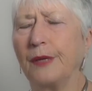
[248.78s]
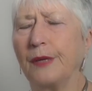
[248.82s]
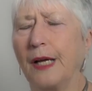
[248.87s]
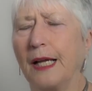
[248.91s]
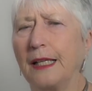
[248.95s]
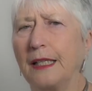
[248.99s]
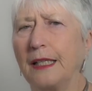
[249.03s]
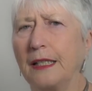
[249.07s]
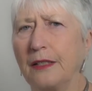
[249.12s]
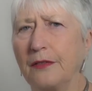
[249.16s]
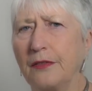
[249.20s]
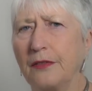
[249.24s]

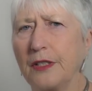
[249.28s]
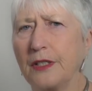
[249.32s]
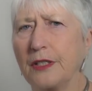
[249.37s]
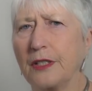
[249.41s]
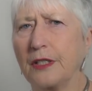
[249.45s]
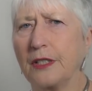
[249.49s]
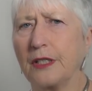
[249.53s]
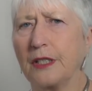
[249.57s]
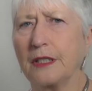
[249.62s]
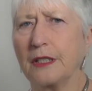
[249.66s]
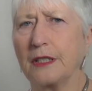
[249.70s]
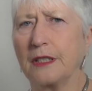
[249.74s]

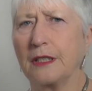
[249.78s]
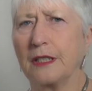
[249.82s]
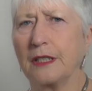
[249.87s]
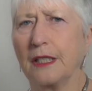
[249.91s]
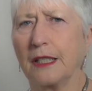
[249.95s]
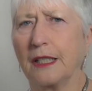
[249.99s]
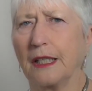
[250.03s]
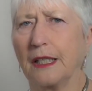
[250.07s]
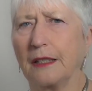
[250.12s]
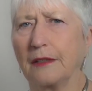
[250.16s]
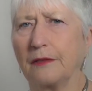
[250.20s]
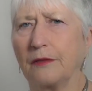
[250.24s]
livers
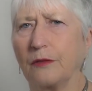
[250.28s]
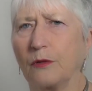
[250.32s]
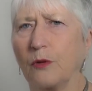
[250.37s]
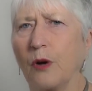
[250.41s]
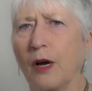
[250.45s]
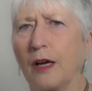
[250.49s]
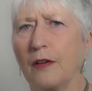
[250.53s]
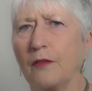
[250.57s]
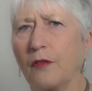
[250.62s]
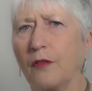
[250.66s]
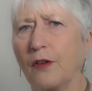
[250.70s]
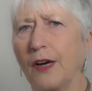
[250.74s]
that
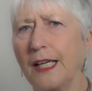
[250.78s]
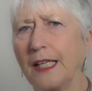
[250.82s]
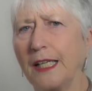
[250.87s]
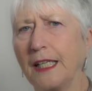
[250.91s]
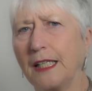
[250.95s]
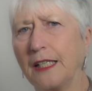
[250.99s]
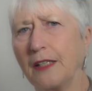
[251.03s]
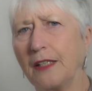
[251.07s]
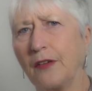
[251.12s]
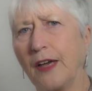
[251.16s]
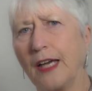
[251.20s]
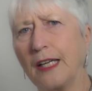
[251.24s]
quite
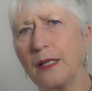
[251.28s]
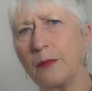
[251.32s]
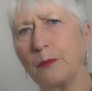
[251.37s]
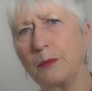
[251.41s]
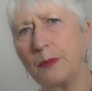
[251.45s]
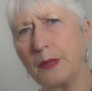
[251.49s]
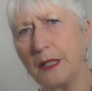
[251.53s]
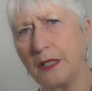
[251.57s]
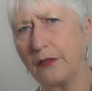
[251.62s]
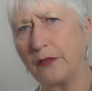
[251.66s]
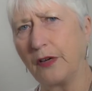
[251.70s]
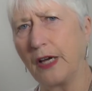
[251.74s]
frankly have had a
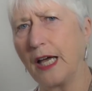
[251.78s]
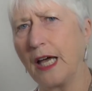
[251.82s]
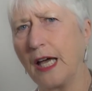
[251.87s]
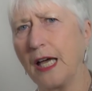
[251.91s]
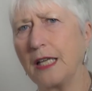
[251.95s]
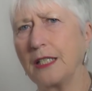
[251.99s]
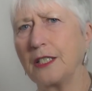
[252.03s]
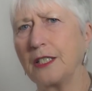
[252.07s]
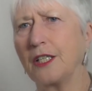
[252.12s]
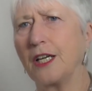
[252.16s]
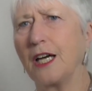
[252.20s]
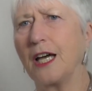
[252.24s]
bit of a
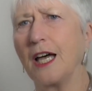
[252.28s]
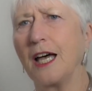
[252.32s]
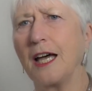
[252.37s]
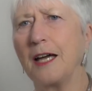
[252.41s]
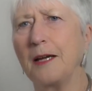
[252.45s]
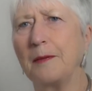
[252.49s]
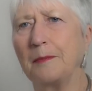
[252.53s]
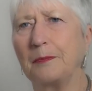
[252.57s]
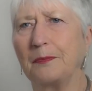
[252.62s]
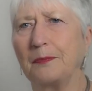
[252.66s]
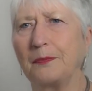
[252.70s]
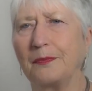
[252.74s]
hard
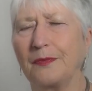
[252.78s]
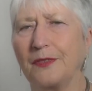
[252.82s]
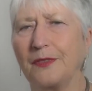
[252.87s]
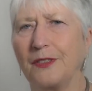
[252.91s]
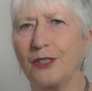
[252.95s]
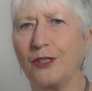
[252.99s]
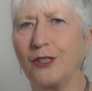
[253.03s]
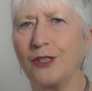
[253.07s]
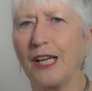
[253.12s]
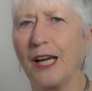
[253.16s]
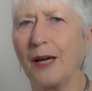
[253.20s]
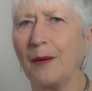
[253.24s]
time,
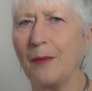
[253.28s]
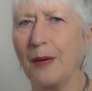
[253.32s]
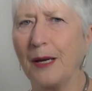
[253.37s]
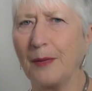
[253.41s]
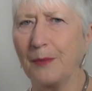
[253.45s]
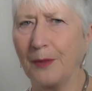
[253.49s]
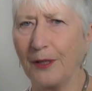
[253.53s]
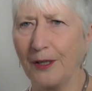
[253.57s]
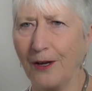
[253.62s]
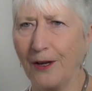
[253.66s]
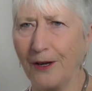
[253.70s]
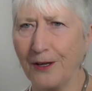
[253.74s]
do come
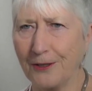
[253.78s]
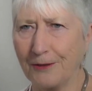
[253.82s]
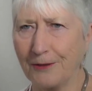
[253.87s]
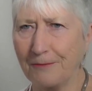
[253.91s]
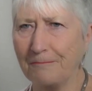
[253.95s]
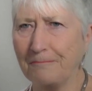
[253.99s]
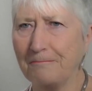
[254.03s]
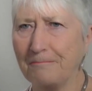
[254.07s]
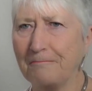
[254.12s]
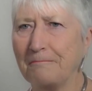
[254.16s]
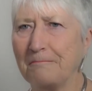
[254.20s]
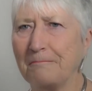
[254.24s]
up a lot.
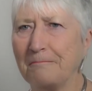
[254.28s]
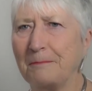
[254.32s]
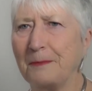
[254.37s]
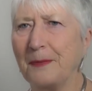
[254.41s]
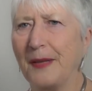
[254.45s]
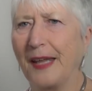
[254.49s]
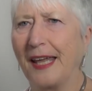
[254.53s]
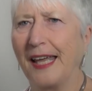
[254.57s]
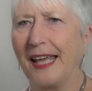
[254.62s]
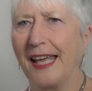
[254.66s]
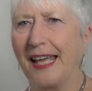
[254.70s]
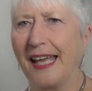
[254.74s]

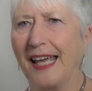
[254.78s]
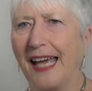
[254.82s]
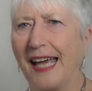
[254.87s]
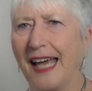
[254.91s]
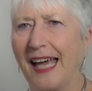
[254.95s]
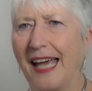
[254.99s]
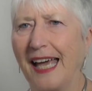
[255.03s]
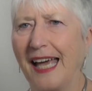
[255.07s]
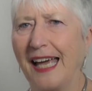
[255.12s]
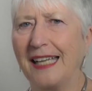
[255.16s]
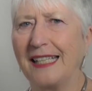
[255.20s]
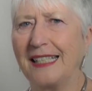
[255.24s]

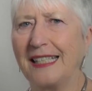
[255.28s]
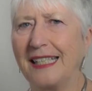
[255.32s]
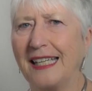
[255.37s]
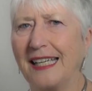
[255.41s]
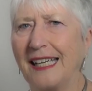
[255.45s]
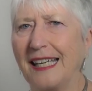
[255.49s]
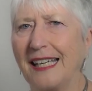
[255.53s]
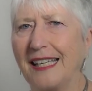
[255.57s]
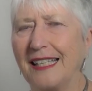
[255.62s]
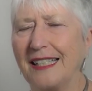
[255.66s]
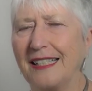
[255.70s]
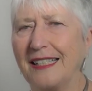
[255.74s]
And
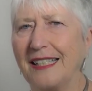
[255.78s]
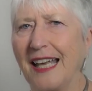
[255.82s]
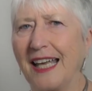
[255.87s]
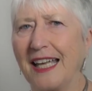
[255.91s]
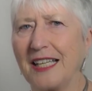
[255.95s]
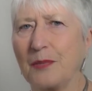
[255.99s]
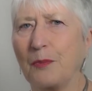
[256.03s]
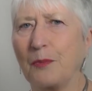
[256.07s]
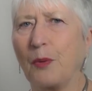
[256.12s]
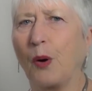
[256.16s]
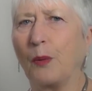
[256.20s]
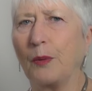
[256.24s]

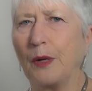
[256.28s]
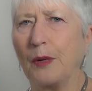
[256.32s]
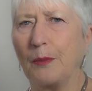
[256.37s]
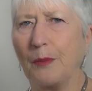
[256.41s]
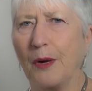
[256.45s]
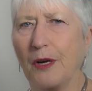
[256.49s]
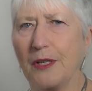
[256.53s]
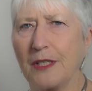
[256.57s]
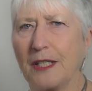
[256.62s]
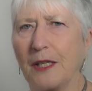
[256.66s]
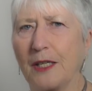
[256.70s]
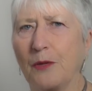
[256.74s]
that's probably
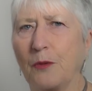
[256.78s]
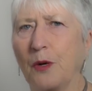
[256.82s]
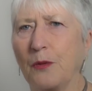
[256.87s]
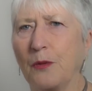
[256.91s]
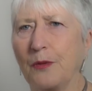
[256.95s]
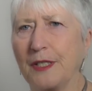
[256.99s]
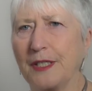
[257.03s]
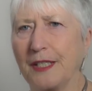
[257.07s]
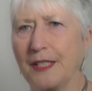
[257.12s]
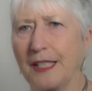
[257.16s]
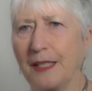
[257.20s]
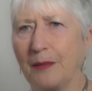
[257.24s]
mostly what
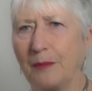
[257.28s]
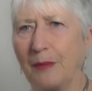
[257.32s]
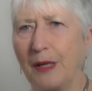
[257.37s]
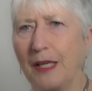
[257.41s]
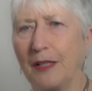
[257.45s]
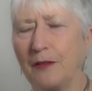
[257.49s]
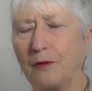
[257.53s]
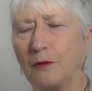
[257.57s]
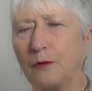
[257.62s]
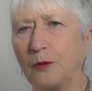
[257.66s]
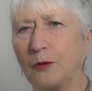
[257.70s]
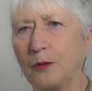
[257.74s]
we're seeing
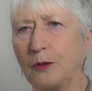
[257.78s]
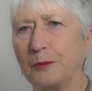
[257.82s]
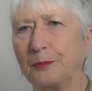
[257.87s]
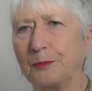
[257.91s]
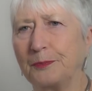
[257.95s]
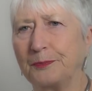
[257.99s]
men for.